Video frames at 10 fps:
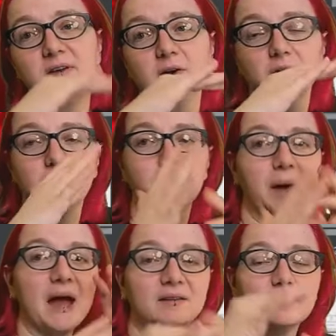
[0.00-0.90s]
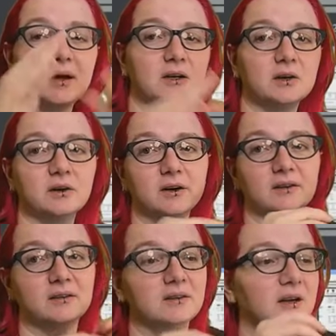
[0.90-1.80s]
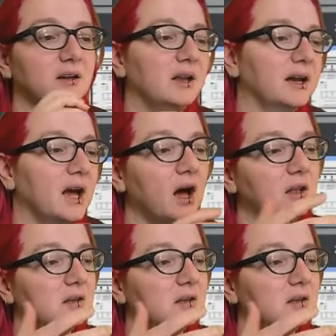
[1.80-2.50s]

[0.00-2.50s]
you know, the maximum current and then like how